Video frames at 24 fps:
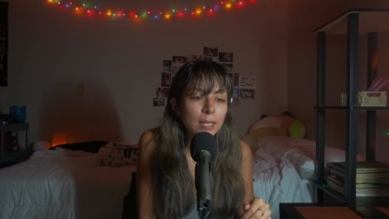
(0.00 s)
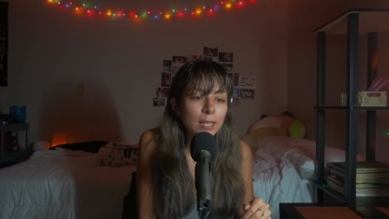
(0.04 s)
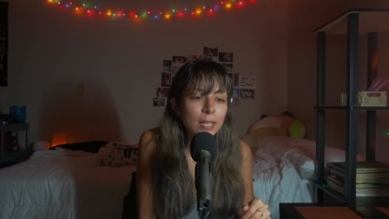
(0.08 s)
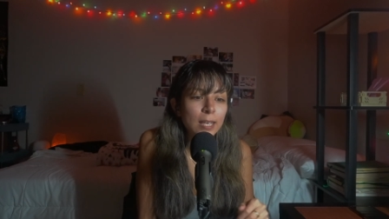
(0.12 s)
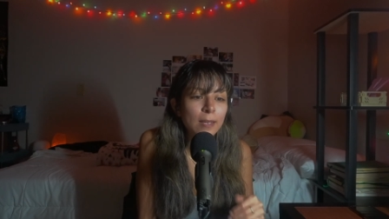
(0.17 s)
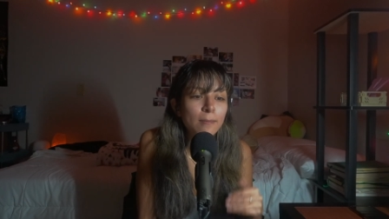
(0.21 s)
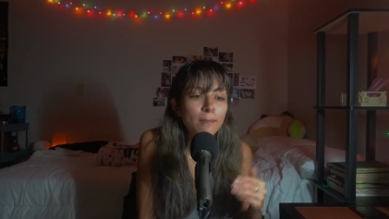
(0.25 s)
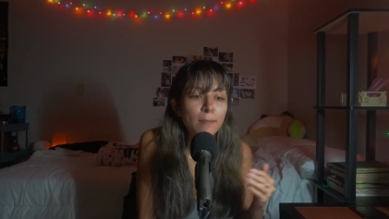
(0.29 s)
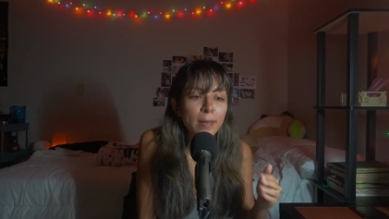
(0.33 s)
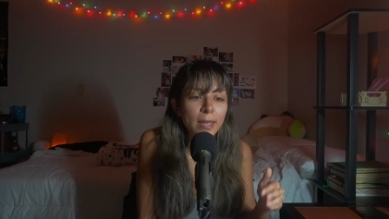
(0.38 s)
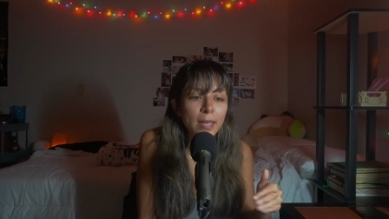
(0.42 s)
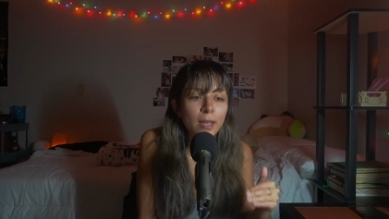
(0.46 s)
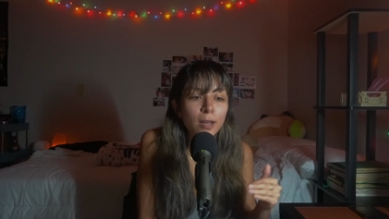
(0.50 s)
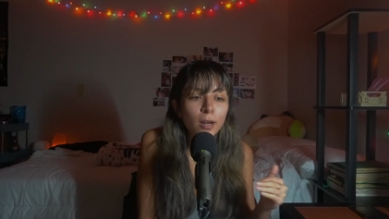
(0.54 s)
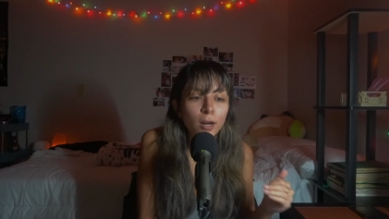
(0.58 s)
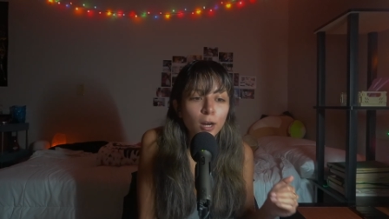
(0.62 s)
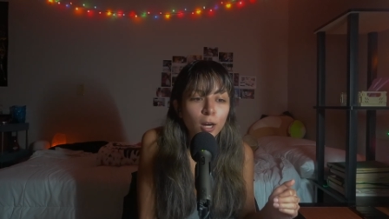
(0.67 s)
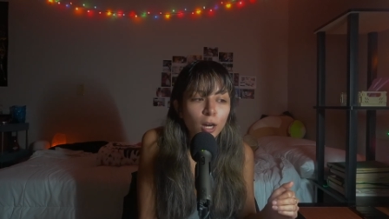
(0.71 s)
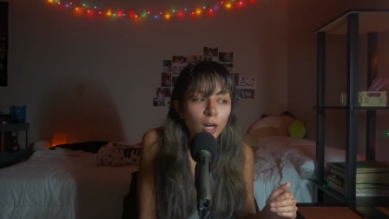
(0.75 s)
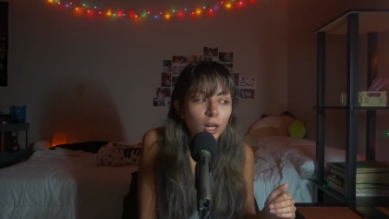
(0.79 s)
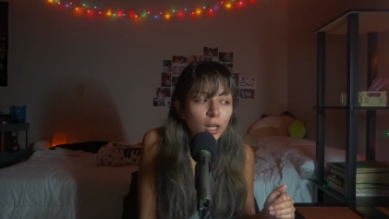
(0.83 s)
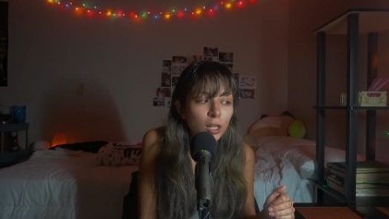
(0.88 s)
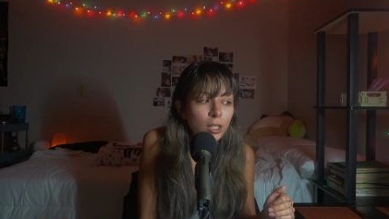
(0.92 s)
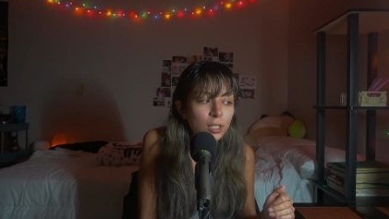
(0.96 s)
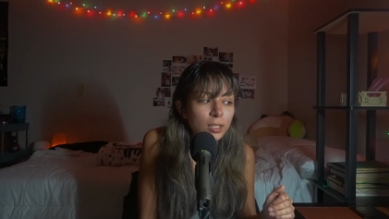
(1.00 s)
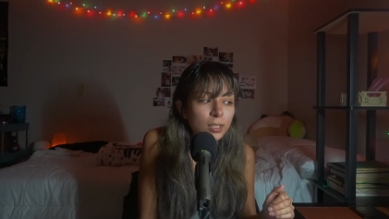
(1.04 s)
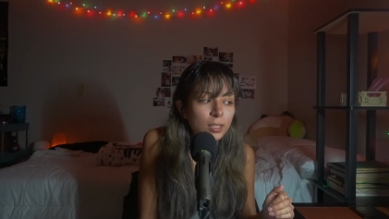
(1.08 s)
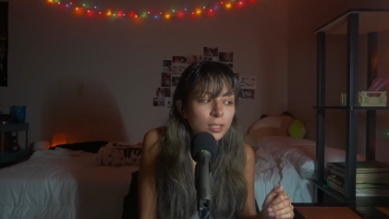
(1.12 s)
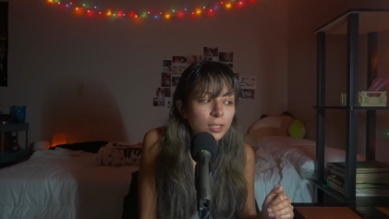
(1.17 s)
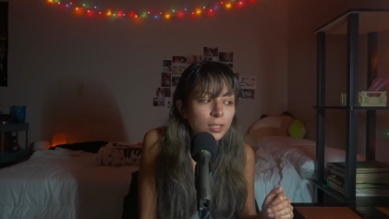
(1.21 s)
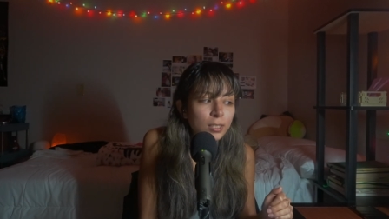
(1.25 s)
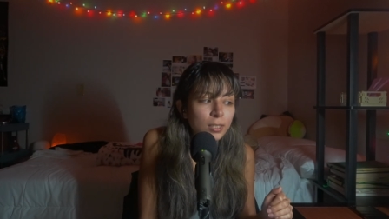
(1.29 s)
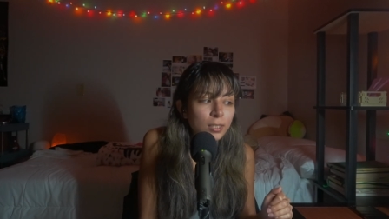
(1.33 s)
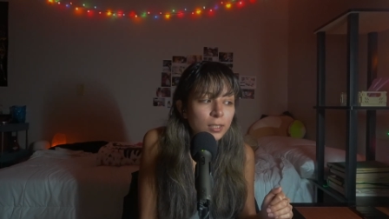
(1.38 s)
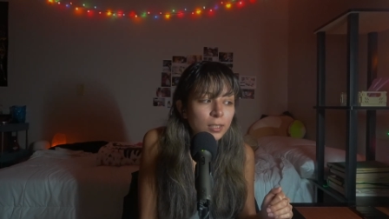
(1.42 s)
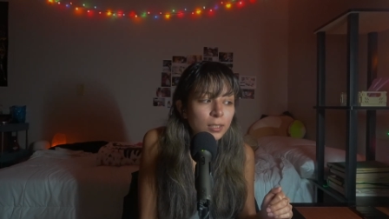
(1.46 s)
it may hurt
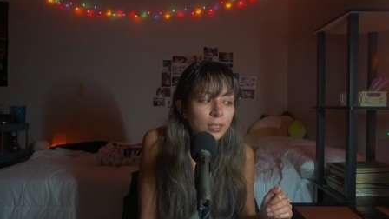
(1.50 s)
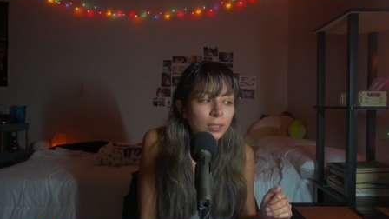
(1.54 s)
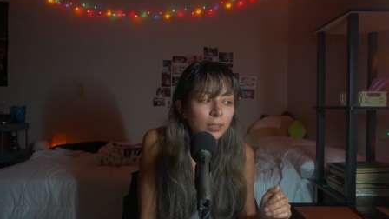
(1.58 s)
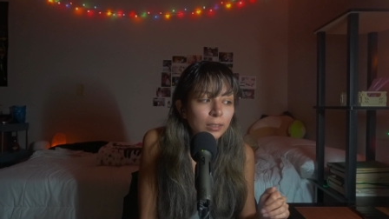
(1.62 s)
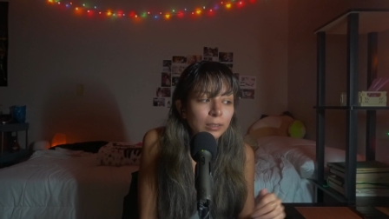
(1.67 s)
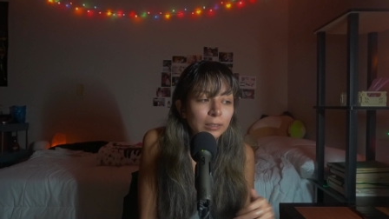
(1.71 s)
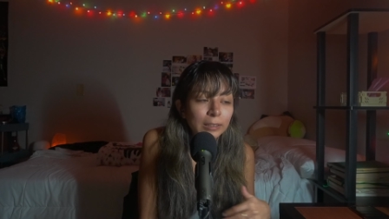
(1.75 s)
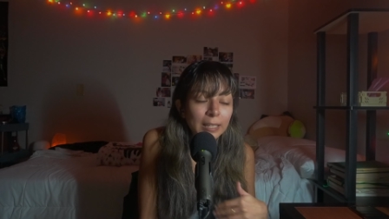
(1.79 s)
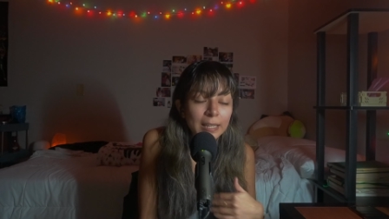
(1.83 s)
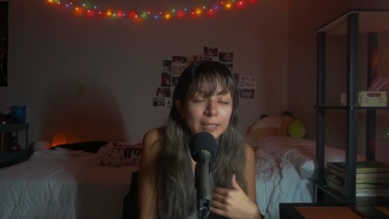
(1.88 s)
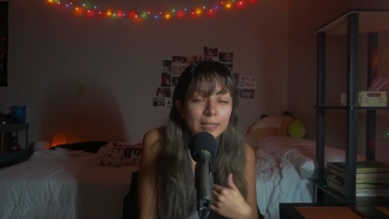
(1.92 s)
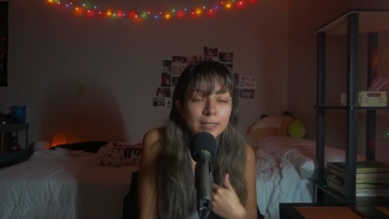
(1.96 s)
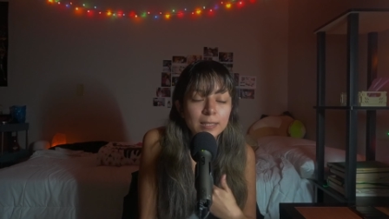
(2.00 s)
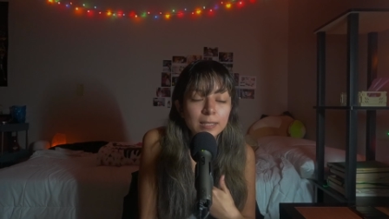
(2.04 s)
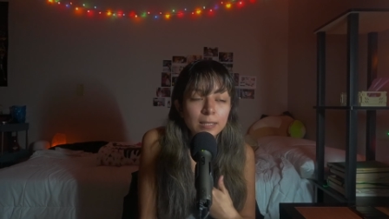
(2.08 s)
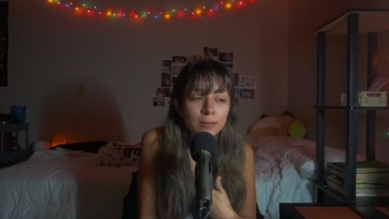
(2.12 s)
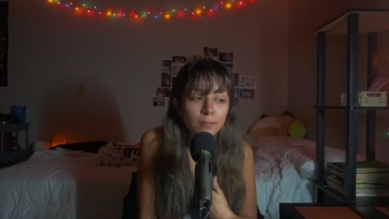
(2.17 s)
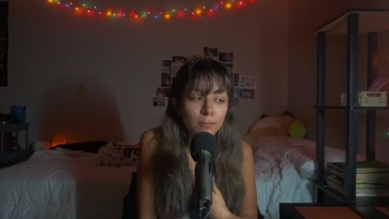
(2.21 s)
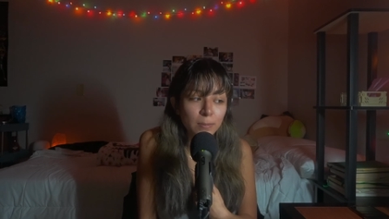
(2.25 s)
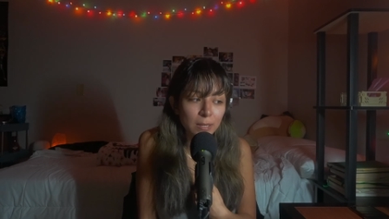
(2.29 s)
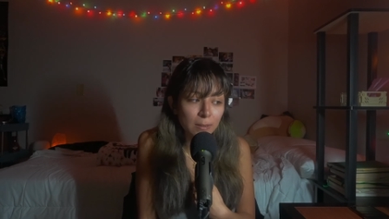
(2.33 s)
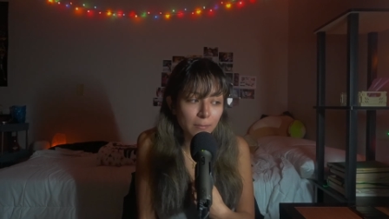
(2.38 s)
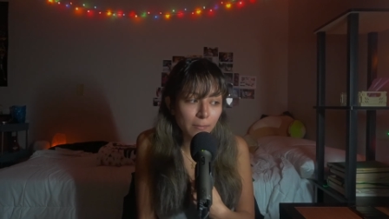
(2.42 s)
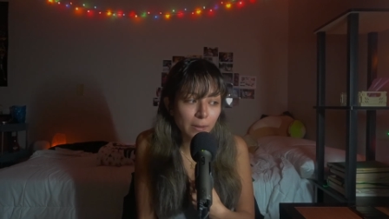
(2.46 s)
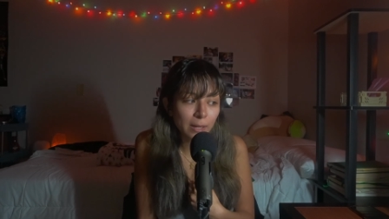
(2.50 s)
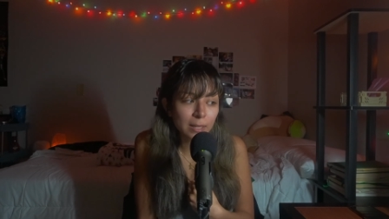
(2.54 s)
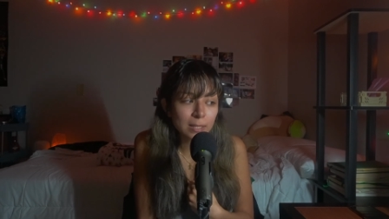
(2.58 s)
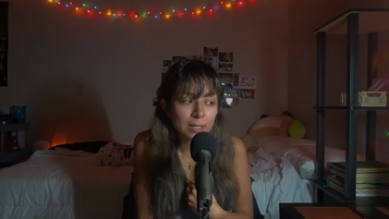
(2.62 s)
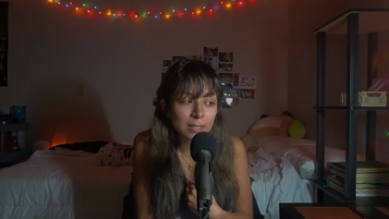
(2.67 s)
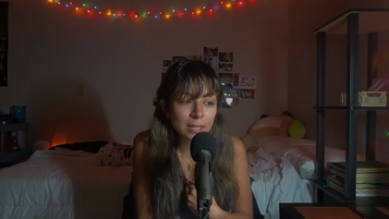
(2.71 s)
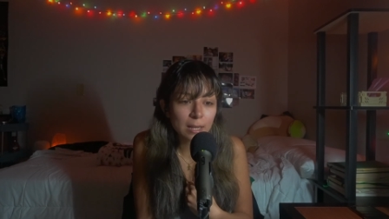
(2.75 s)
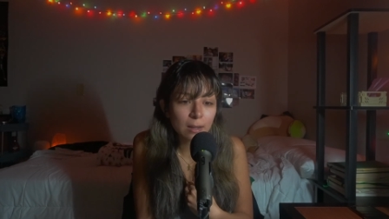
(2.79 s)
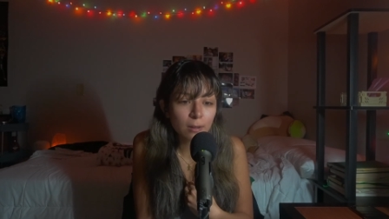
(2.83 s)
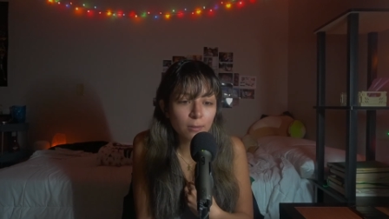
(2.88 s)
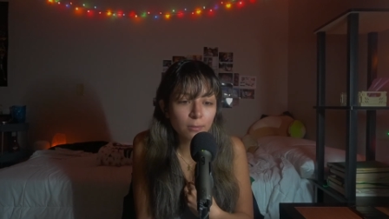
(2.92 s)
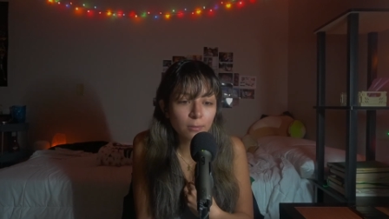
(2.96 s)
less to be
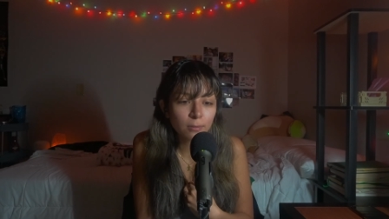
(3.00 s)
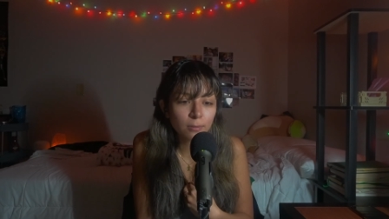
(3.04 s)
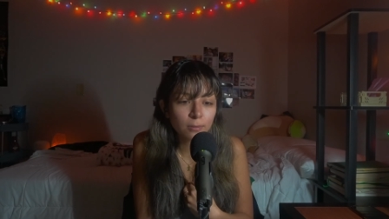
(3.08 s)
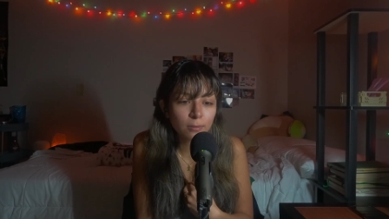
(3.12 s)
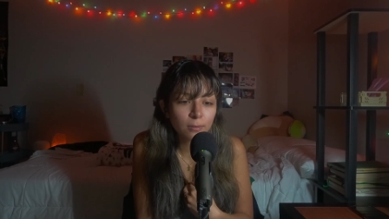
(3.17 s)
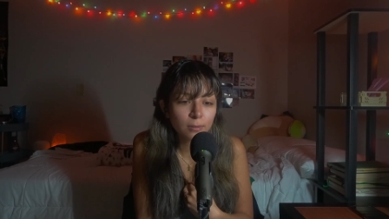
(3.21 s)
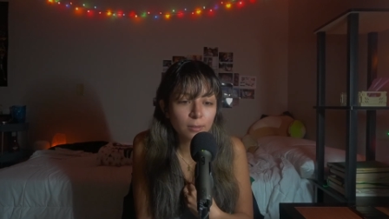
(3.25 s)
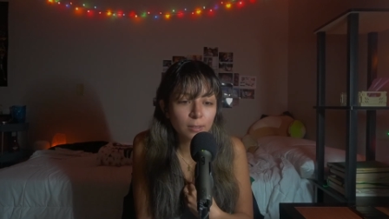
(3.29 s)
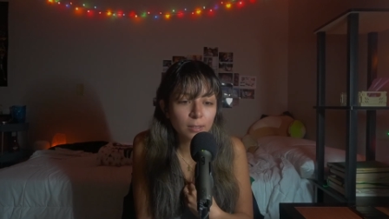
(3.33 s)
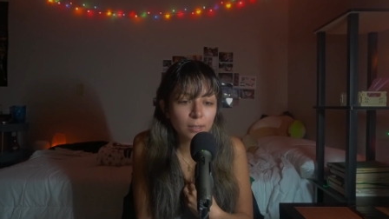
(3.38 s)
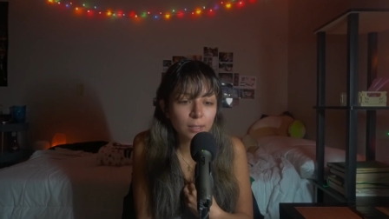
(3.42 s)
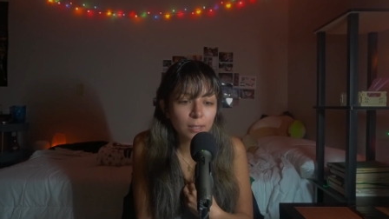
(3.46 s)
myself